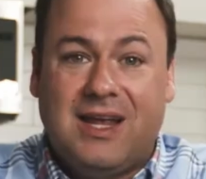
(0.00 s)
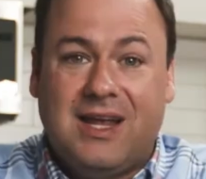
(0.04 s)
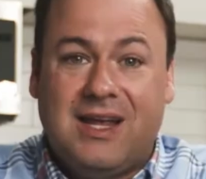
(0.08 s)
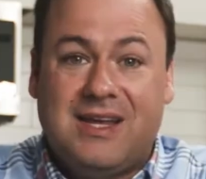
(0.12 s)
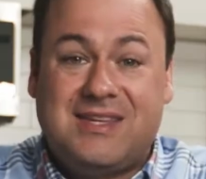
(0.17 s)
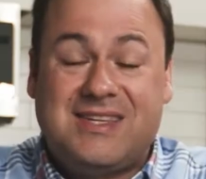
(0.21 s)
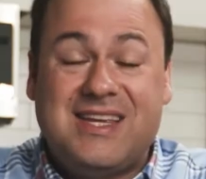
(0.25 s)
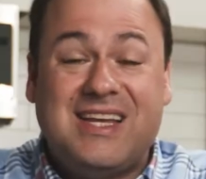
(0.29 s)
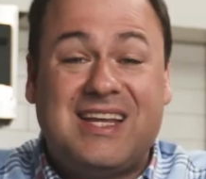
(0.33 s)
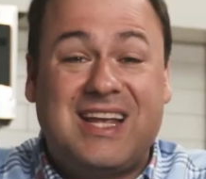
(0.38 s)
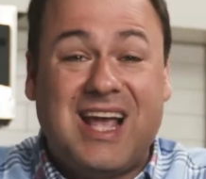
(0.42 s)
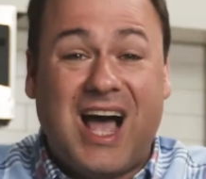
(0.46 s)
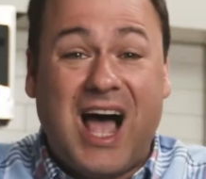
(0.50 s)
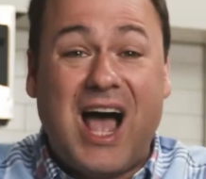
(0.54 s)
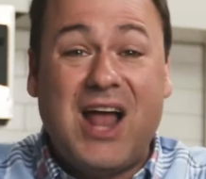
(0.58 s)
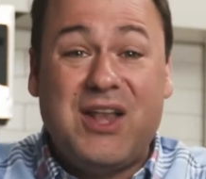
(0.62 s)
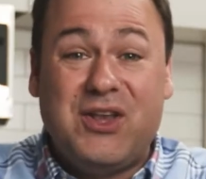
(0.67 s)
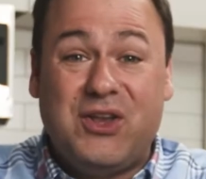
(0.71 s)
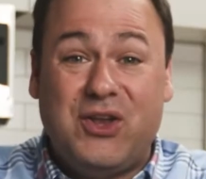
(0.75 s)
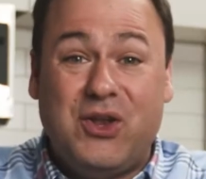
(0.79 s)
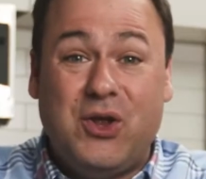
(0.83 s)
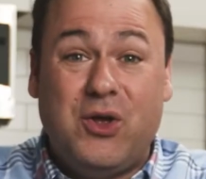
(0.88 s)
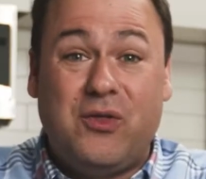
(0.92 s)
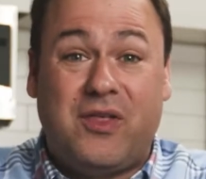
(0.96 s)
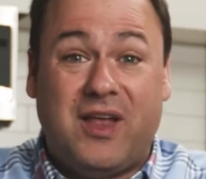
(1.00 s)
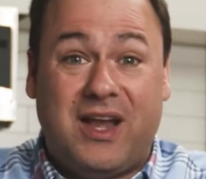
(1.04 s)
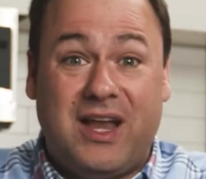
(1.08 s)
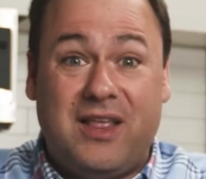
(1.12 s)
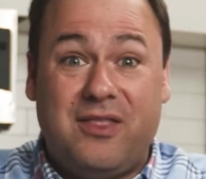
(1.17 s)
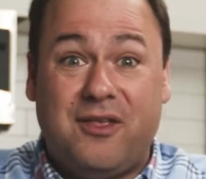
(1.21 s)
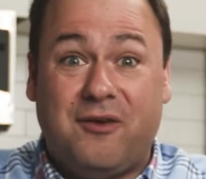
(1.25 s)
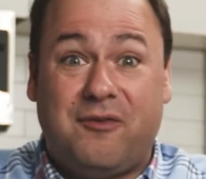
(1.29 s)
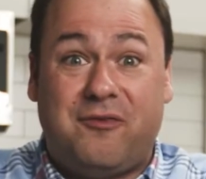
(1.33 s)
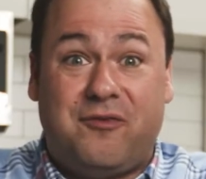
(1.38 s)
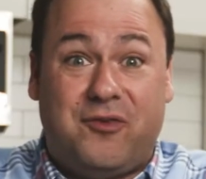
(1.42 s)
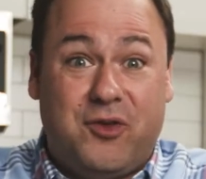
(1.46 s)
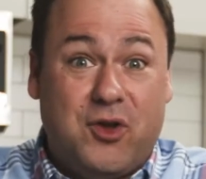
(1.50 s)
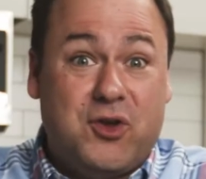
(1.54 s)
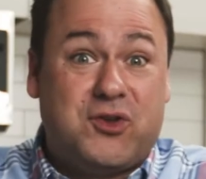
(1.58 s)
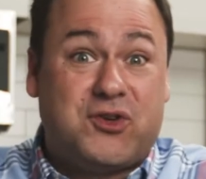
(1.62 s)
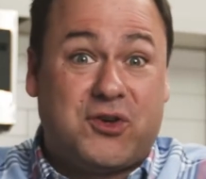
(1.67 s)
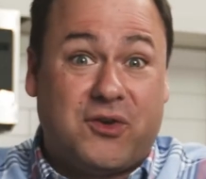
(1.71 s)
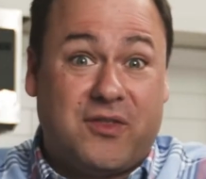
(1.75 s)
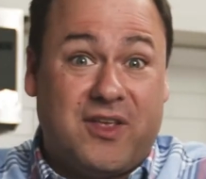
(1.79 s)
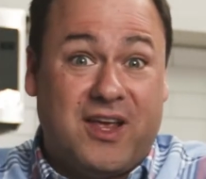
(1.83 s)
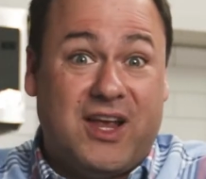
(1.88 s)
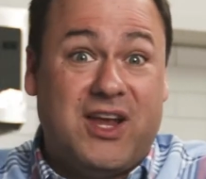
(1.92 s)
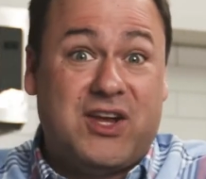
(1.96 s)
You see, God knew that in the
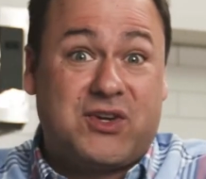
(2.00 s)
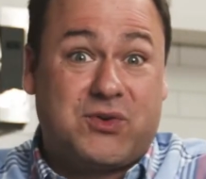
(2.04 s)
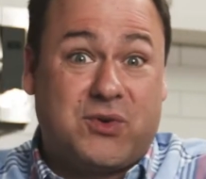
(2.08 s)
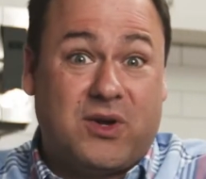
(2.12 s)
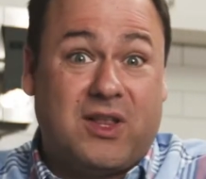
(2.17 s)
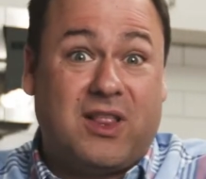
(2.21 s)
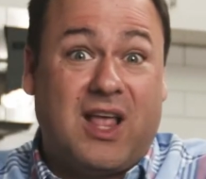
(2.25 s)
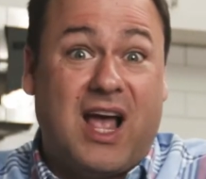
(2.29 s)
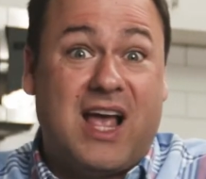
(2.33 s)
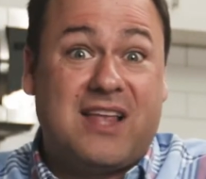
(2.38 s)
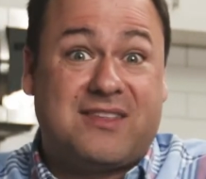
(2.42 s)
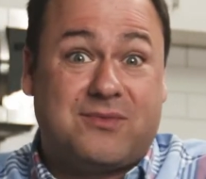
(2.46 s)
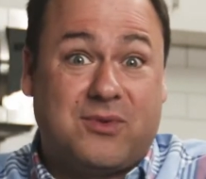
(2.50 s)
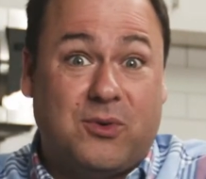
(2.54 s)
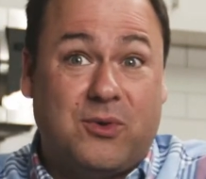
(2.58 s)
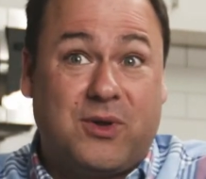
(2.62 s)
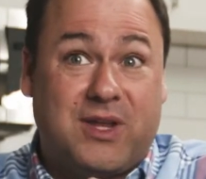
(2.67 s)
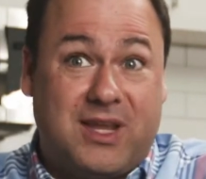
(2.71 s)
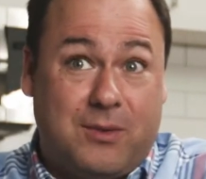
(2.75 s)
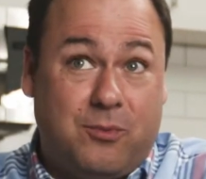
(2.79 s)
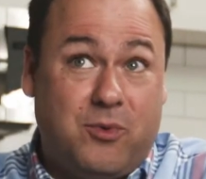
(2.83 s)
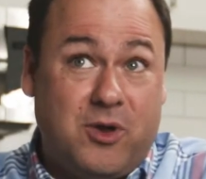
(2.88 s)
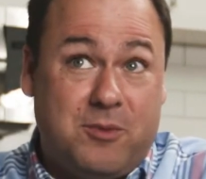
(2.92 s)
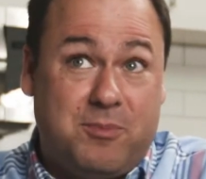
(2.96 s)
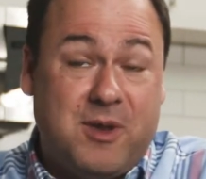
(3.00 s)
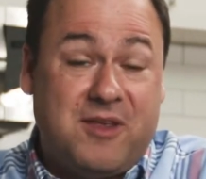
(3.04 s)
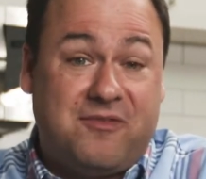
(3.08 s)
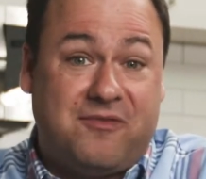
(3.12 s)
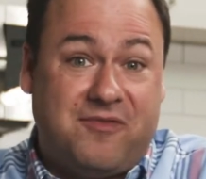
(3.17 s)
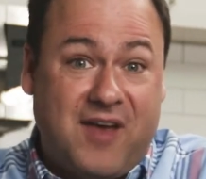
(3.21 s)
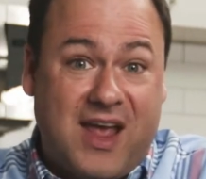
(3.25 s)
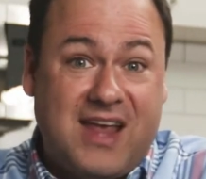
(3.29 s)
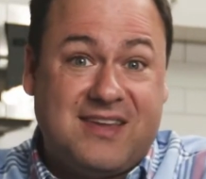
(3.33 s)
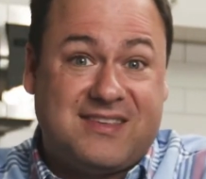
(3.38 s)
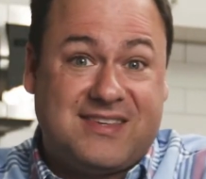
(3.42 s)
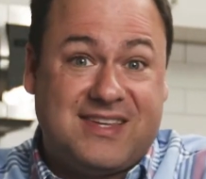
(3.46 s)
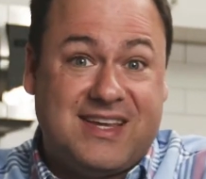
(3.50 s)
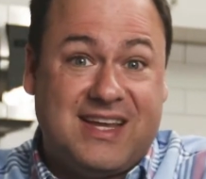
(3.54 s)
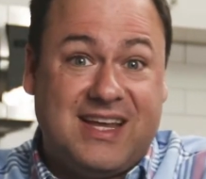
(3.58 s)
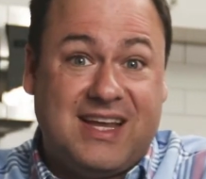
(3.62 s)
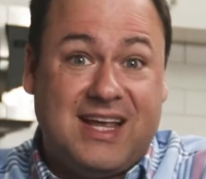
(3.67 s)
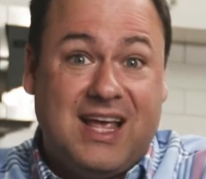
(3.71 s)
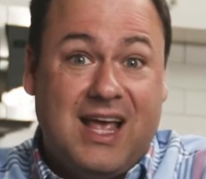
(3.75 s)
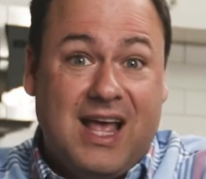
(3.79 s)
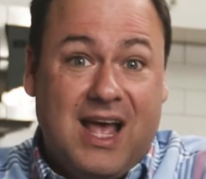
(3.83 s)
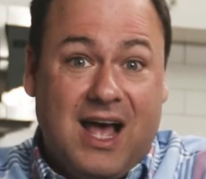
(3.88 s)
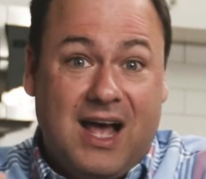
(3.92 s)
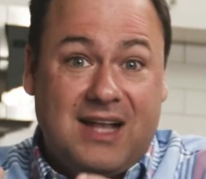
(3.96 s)
future, the Israelites would be
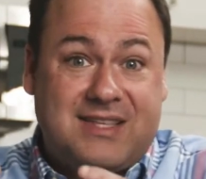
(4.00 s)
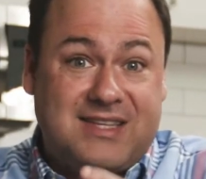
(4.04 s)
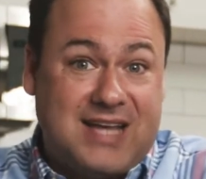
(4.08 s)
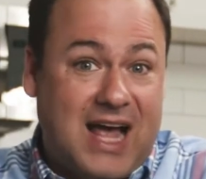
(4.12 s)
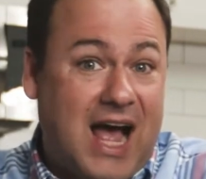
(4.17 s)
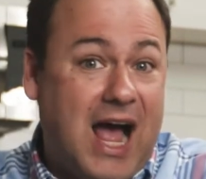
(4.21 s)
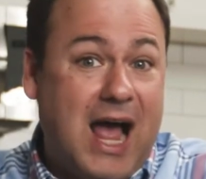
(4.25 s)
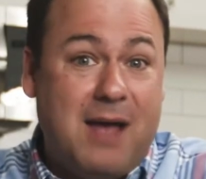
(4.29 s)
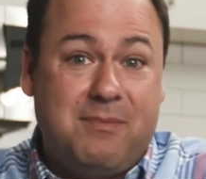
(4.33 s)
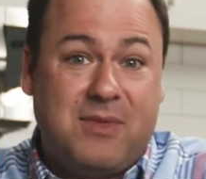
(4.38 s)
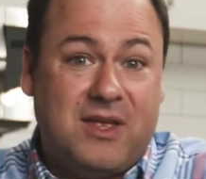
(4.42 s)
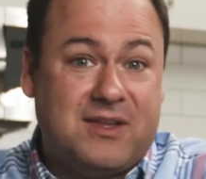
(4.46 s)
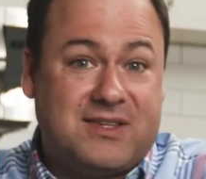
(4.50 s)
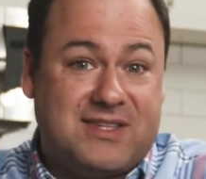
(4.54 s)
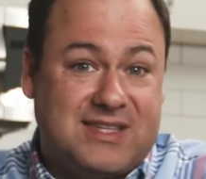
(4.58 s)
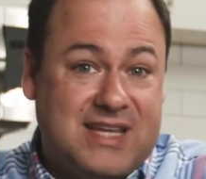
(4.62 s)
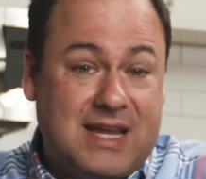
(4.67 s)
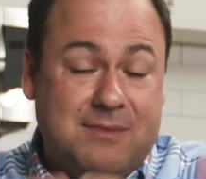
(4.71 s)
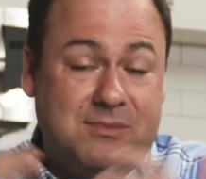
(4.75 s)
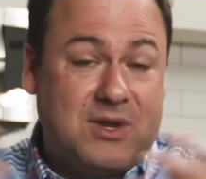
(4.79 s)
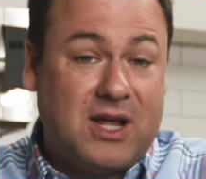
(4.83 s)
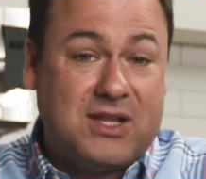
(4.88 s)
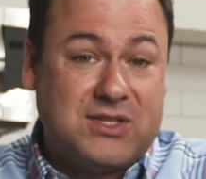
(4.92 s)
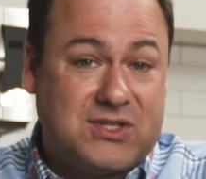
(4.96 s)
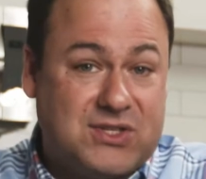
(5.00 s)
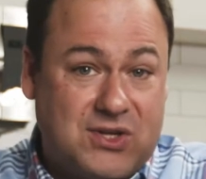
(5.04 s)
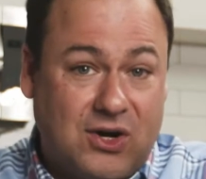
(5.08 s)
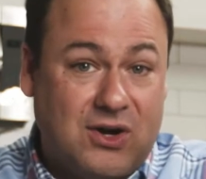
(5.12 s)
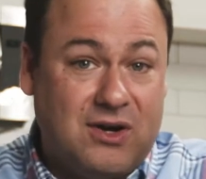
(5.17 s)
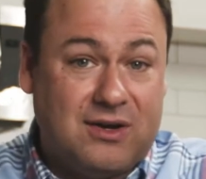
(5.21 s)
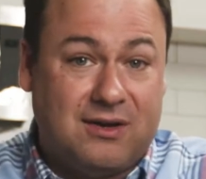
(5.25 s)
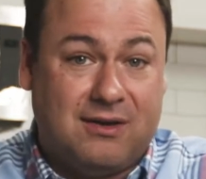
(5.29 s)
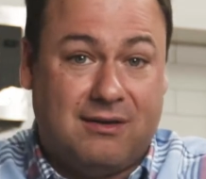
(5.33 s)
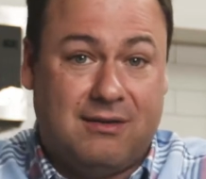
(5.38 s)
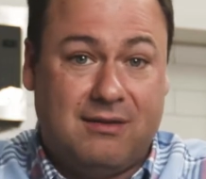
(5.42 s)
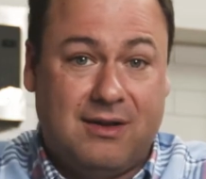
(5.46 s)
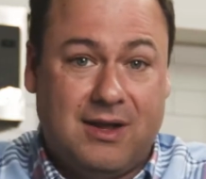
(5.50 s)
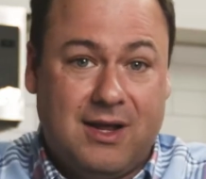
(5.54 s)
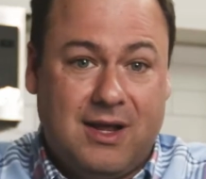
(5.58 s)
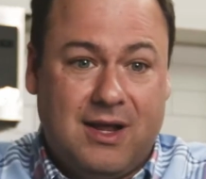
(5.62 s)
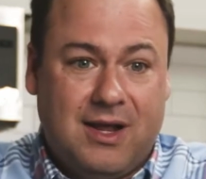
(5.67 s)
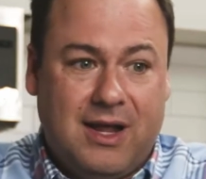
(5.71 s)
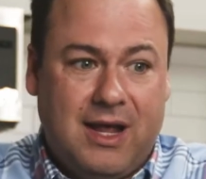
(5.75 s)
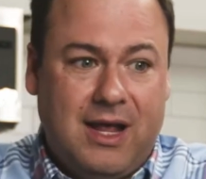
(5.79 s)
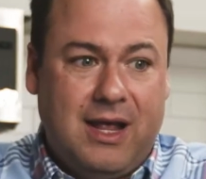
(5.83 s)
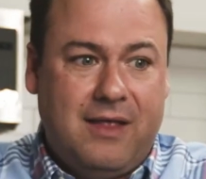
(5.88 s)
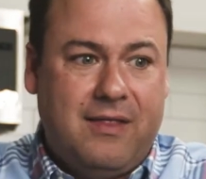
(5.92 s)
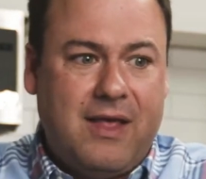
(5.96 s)
facing a time that seemed uncertain,
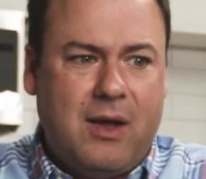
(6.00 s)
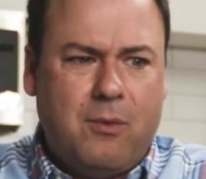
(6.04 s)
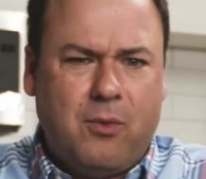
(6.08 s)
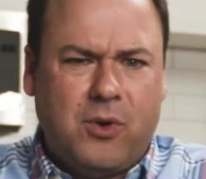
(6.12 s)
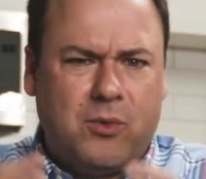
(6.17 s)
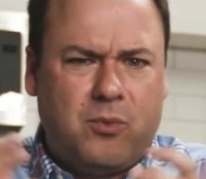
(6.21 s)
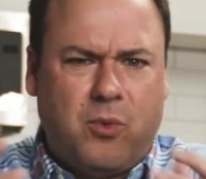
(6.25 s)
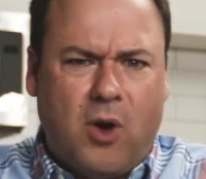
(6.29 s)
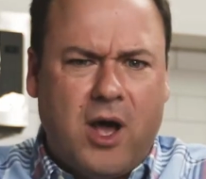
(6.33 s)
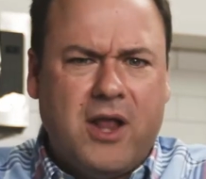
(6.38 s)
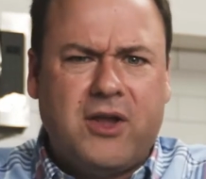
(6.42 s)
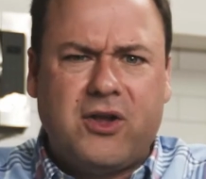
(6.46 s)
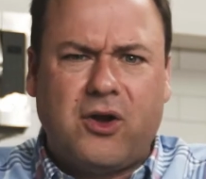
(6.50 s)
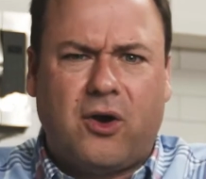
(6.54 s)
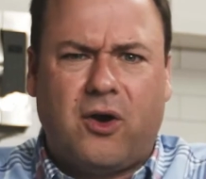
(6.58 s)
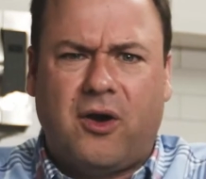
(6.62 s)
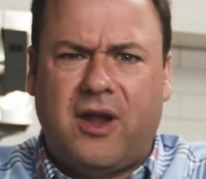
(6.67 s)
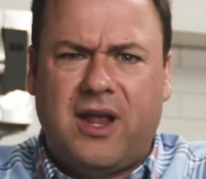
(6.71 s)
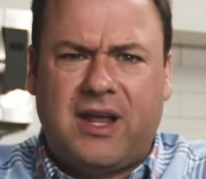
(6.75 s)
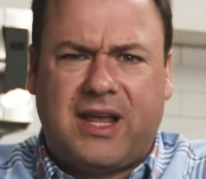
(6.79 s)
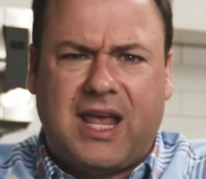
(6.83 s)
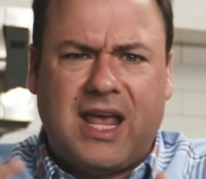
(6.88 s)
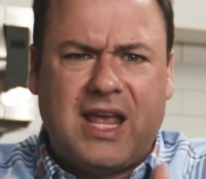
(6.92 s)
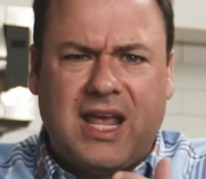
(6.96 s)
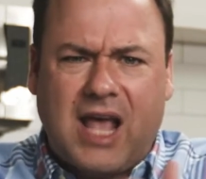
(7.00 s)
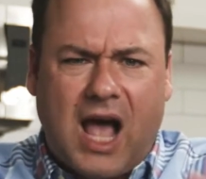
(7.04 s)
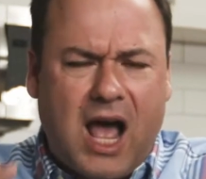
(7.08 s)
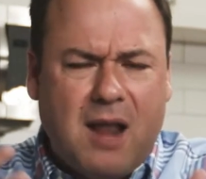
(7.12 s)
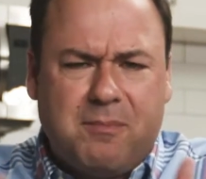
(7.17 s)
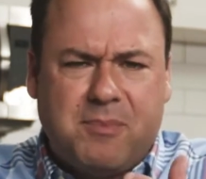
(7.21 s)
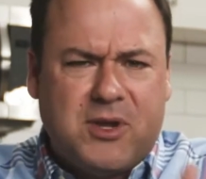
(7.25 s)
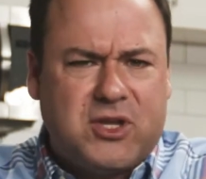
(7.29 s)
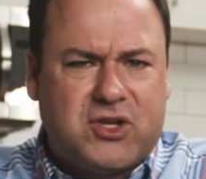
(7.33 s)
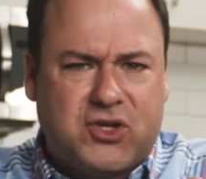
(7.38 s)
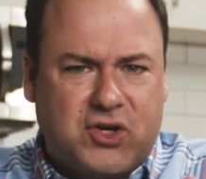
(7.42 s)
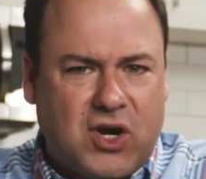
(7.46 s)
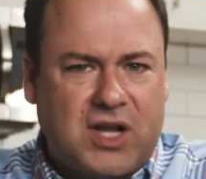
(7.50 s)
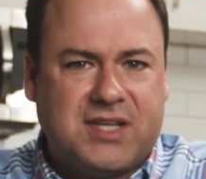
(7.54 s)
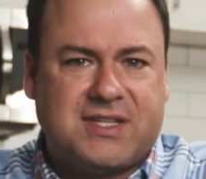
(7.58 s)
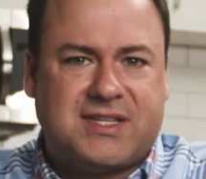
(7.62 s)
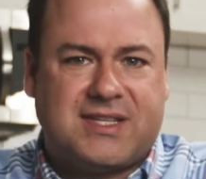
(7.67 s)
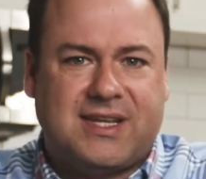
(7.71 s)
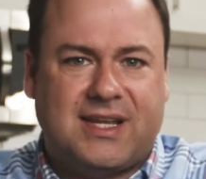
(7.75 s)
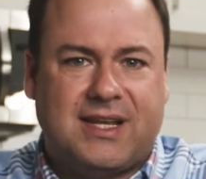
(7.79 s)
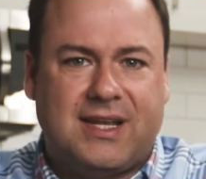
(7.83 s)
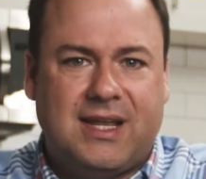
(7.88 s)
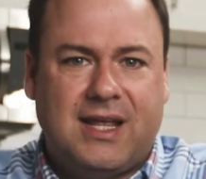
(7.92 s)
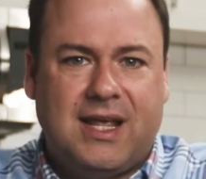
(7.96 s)
and they would wonder, can God be
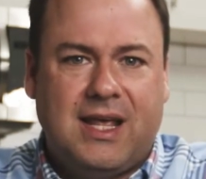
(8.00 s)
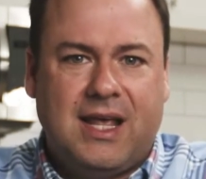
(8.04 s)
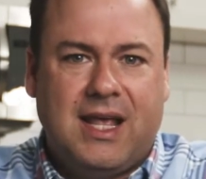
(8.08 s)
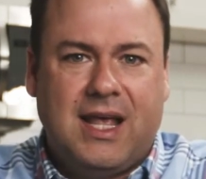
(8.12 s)
trusted?